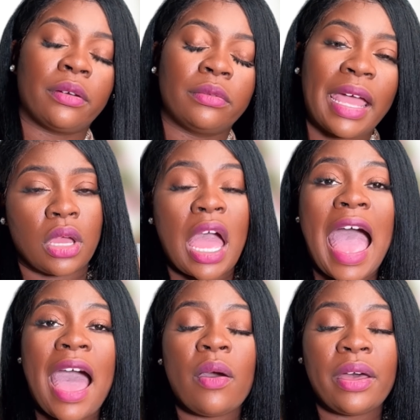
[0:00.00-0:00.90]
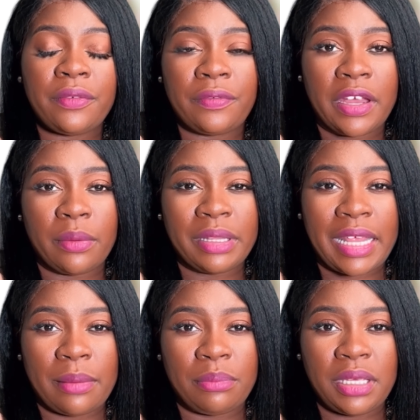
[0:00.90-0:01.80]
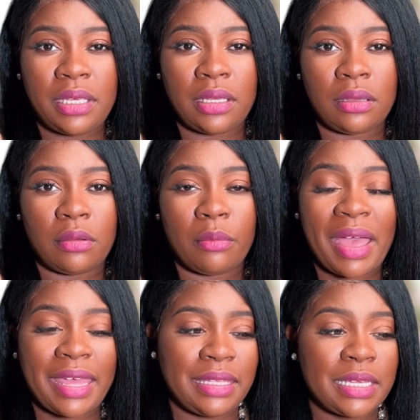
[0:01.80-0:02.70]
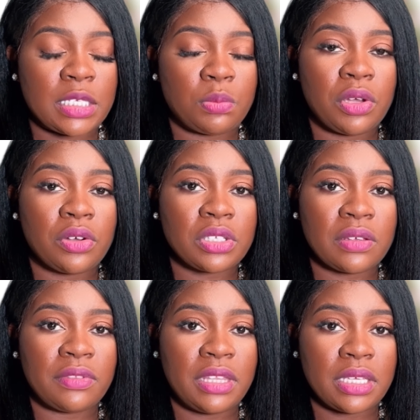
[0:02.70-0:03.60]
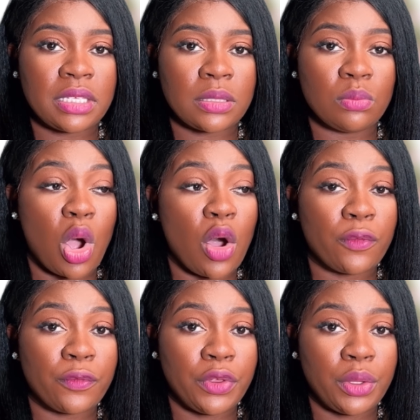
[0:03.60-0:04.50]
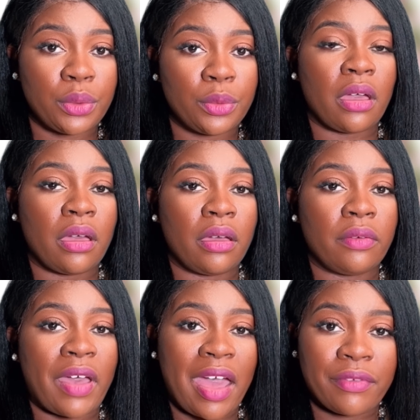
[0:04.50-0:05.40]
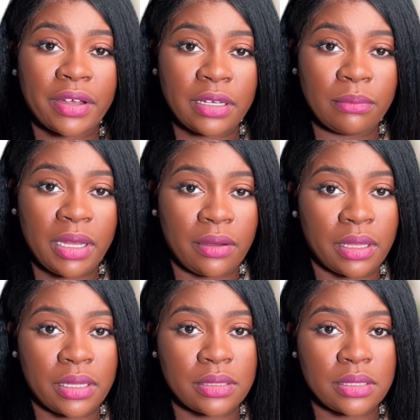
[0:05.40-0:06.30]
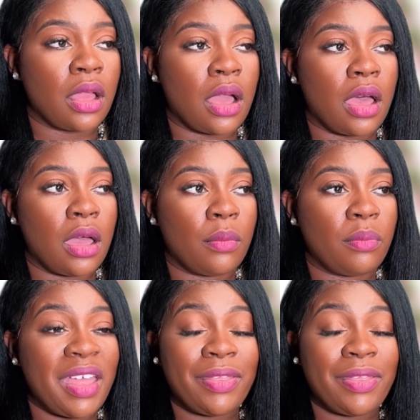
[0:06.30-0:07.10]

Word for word: Now, how unfair would that be by the experience of this small few of African Americans um, and